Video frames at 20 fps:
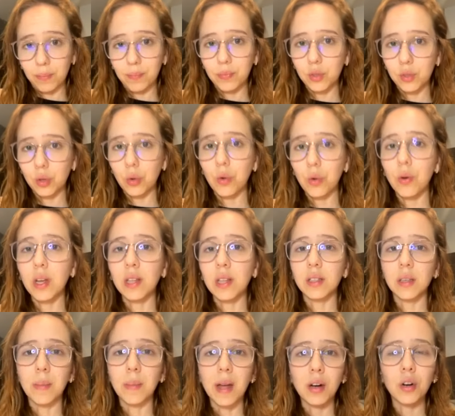So it's a
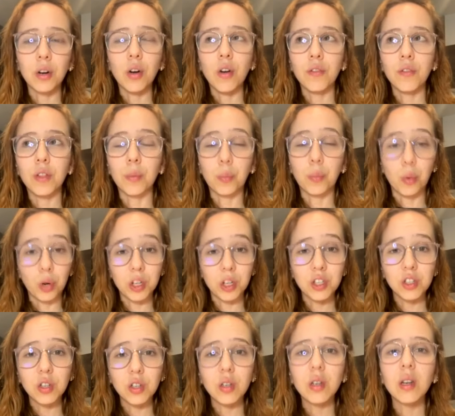matter of the
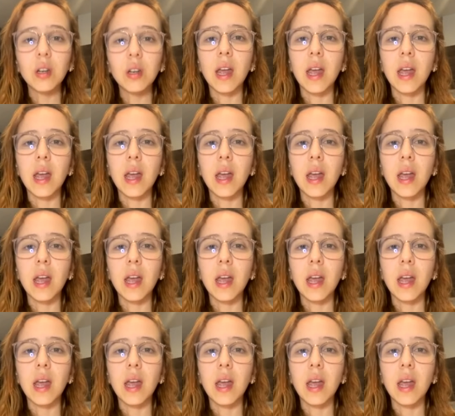portion,